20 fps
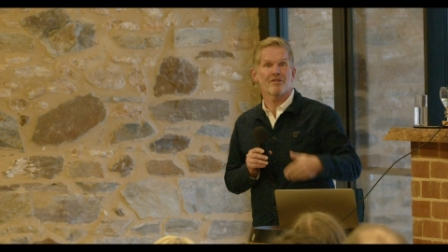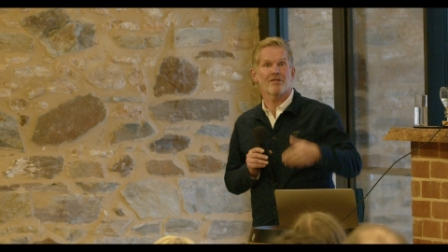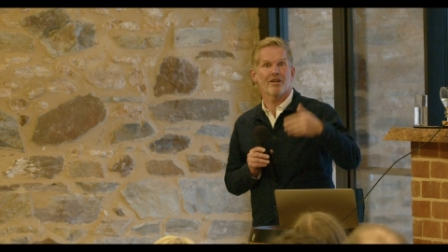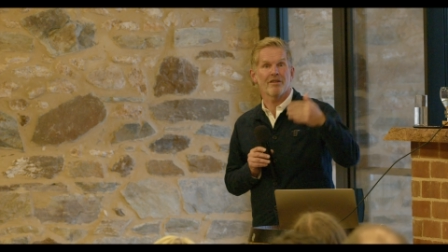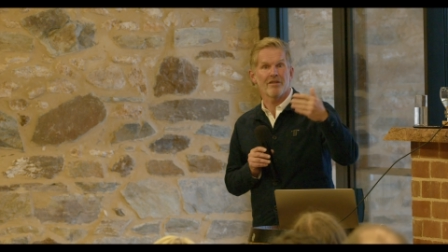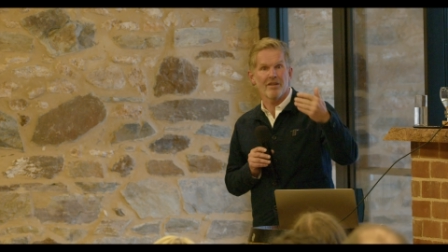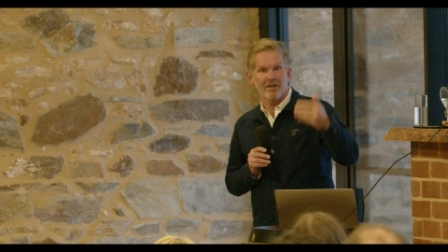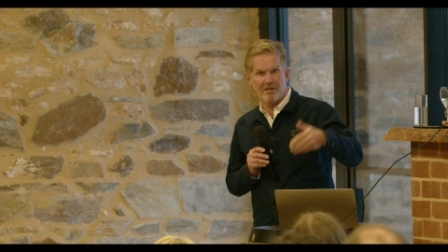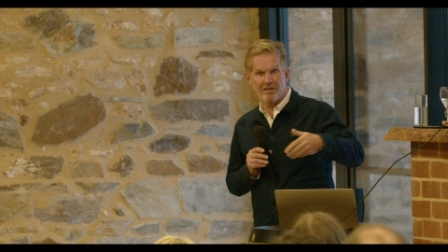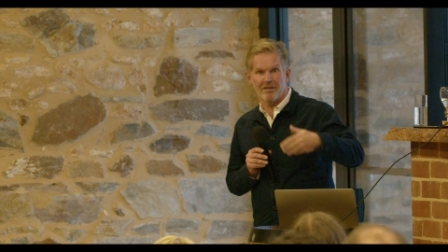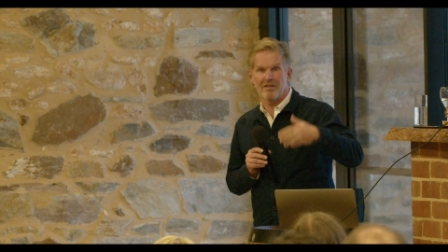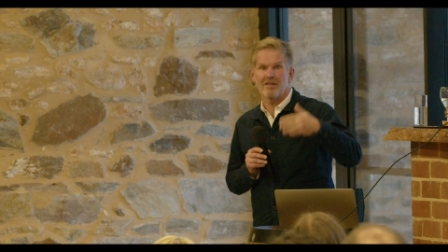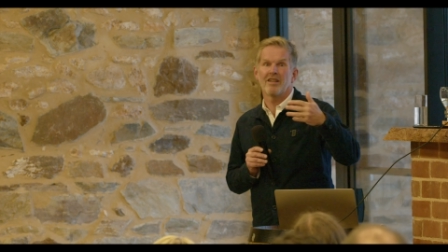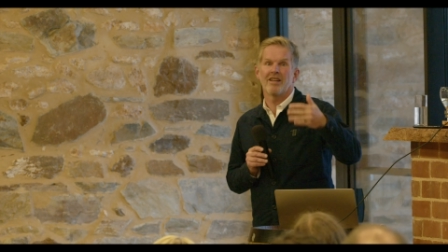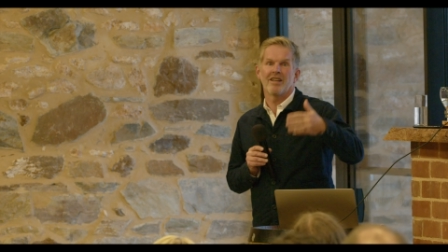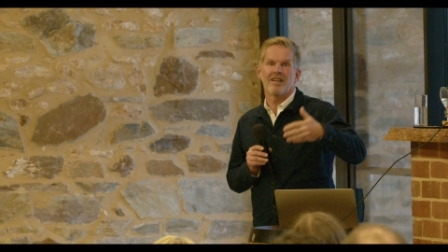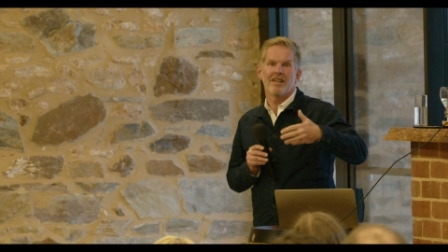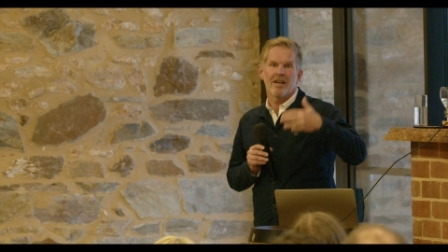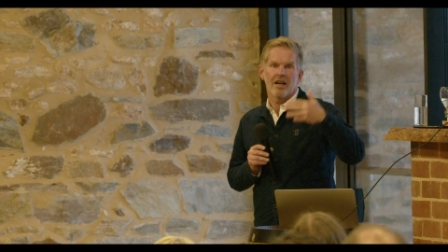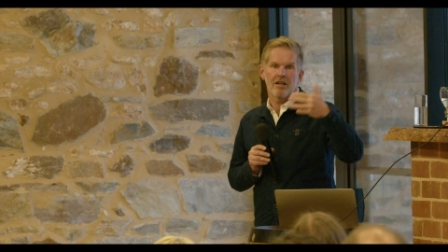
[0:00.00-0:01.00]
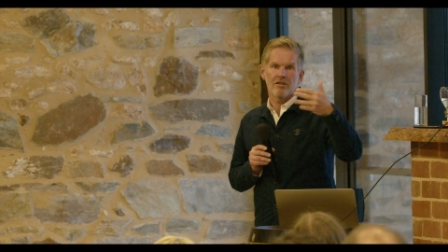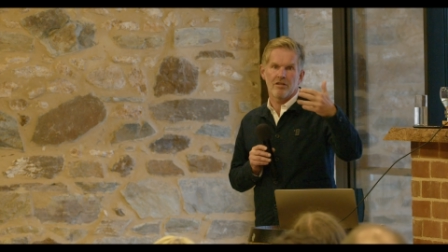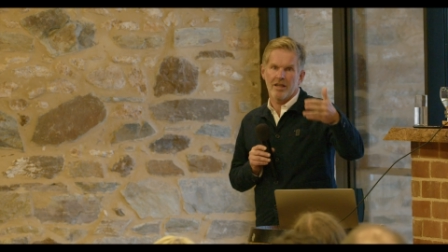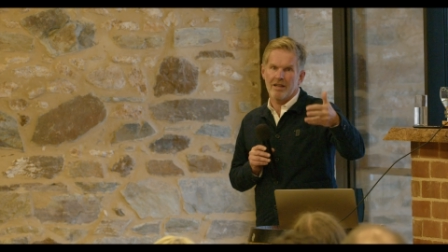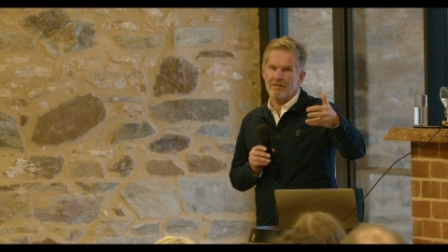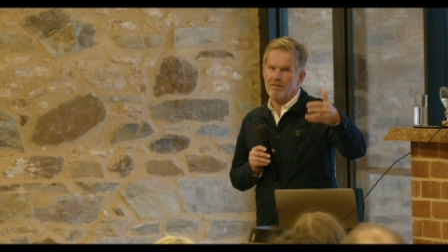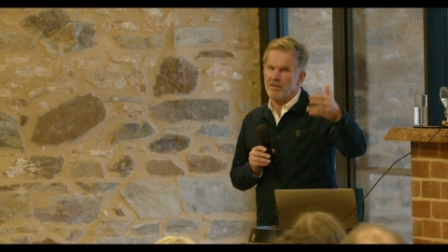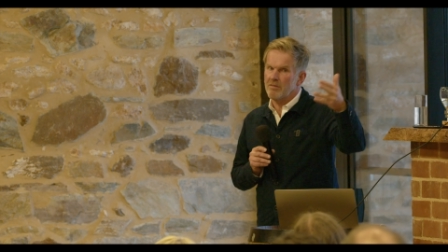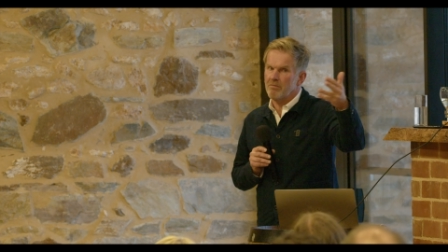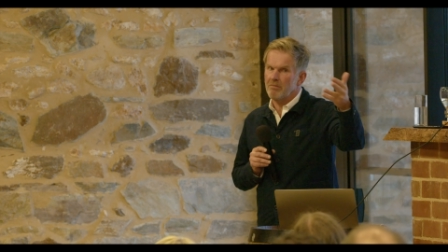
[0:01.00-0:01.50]
So then, and you
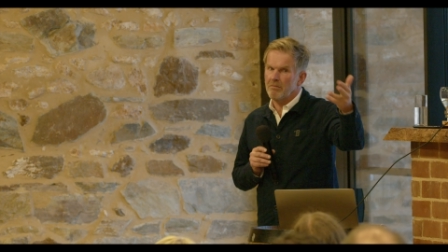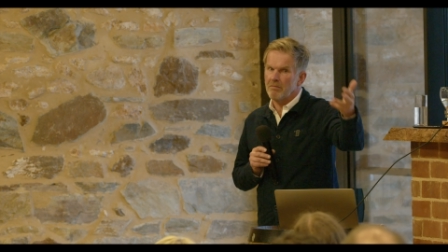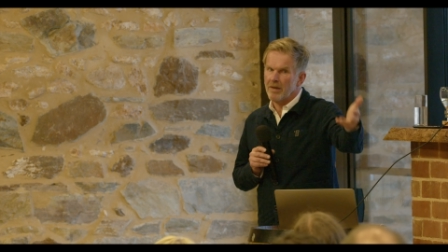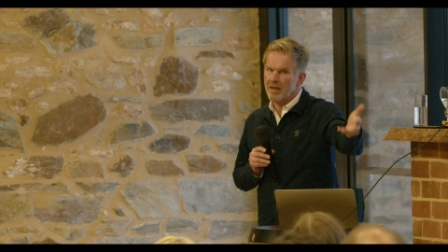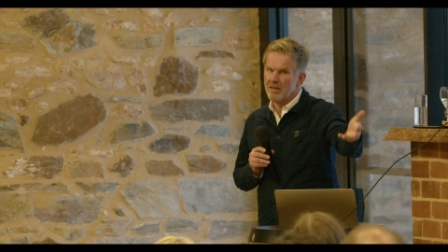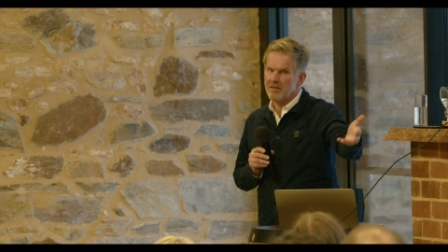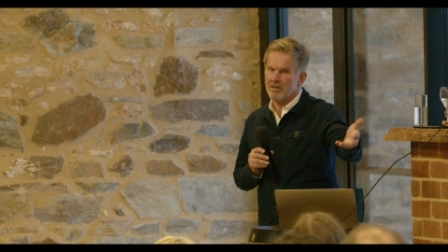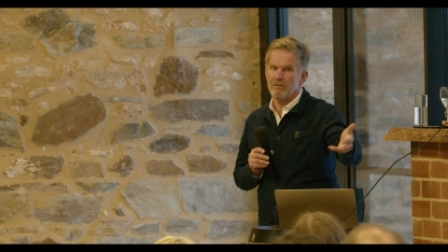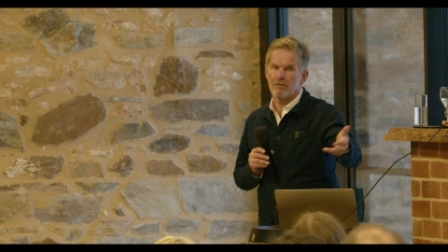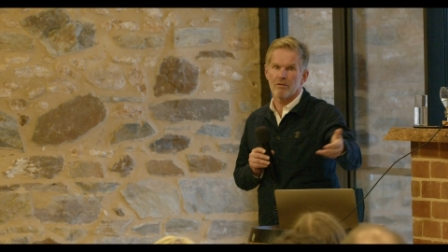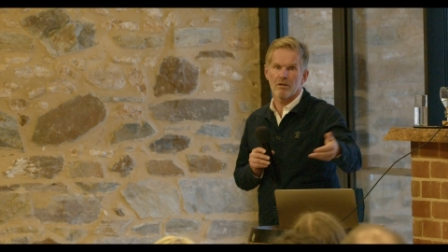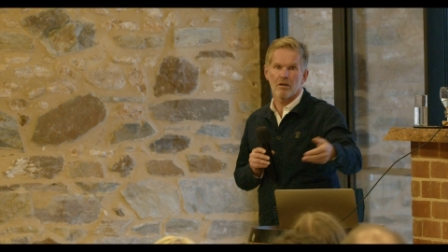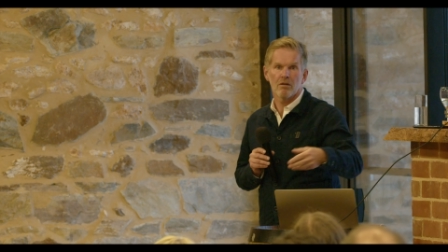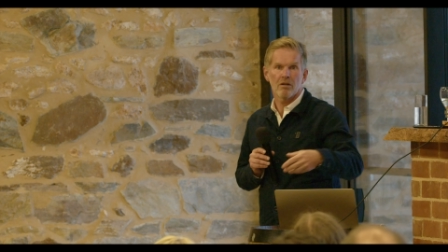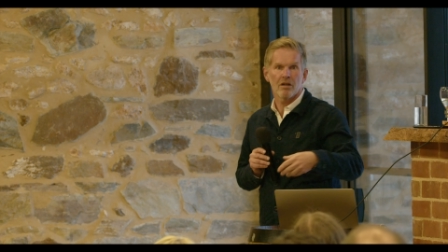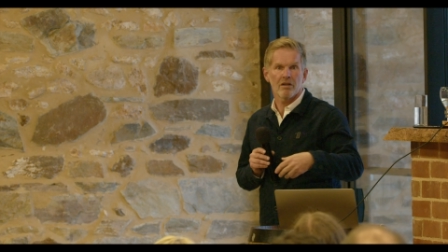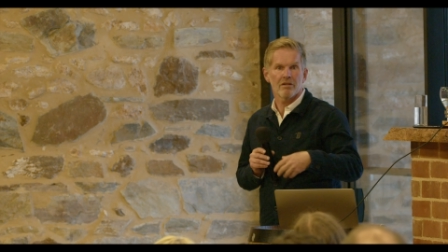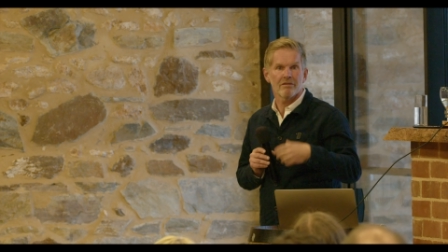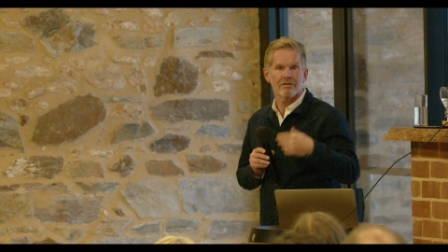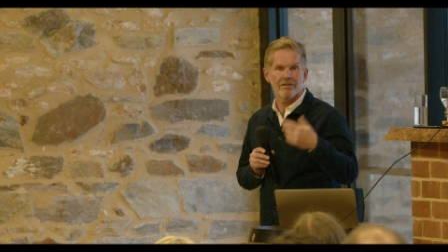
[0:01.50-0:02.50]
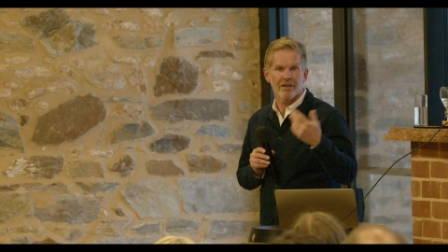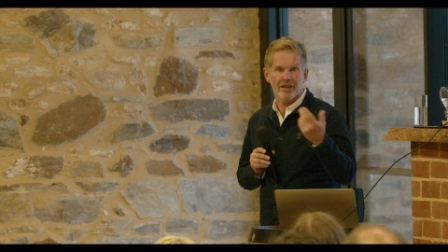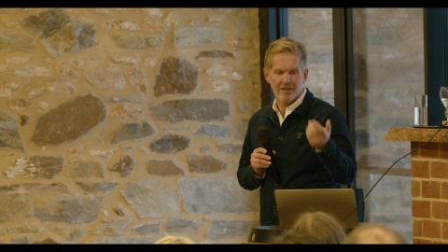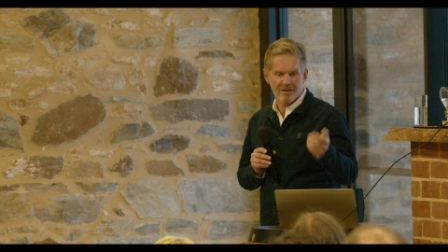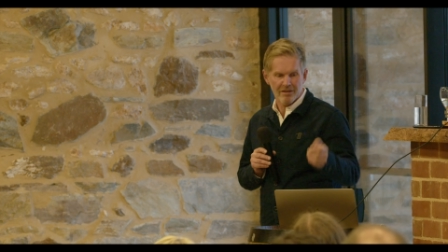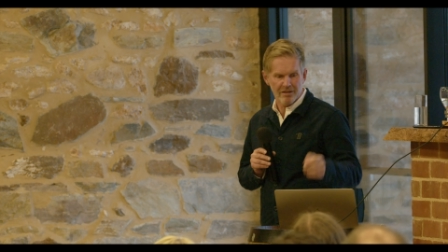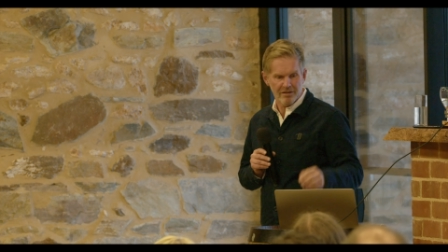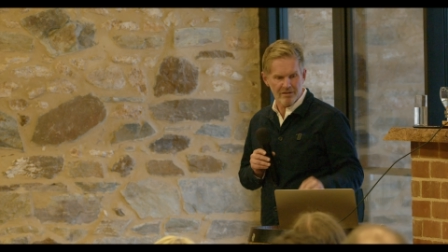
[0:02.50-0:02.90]
have this massive roll-on effect.